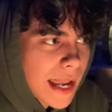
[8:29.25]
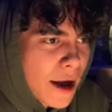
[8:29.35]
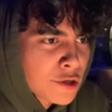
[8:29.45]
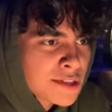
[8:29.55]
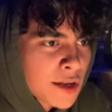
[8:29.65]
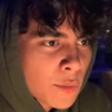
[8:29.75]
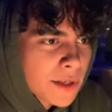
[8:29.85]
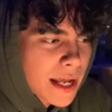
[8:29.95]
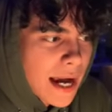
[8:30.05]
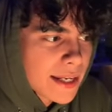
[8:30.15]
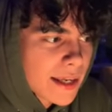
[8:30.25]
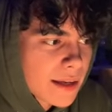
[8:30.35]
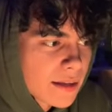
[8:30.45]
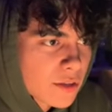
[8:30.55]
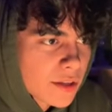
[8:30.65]
How has no one died yet
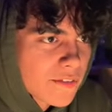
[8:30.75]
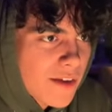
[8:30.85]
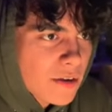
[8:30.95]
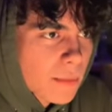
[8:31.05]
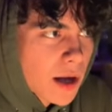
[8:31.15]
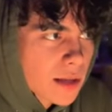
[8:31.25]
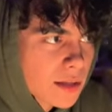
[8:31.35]
or like found a body?